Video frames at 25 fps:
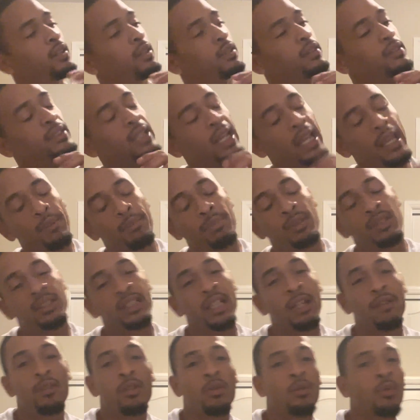tape is
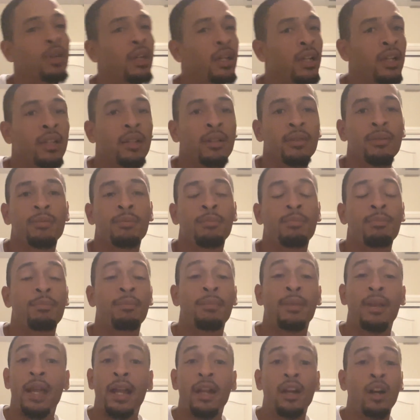everywhere,
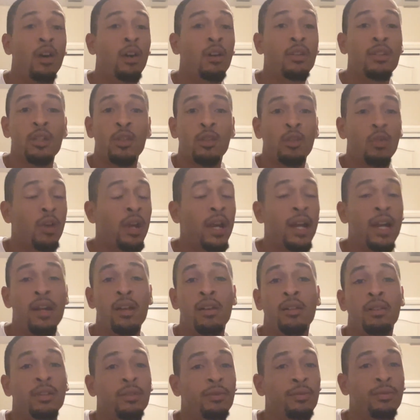all the
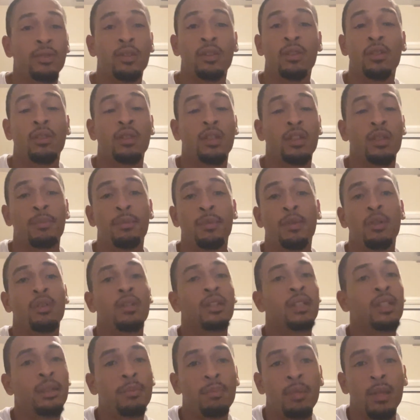crowd, you know, the
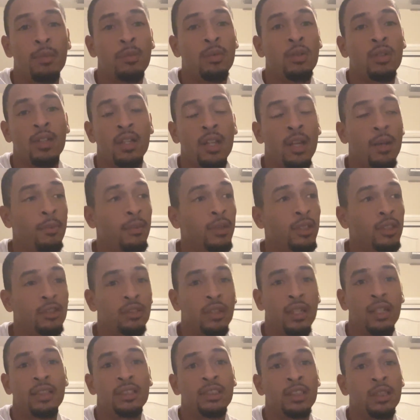community, people are coming
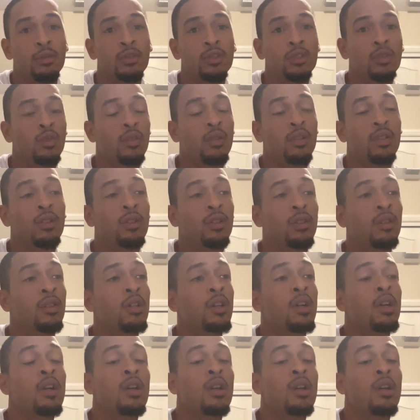trying to see what's going on.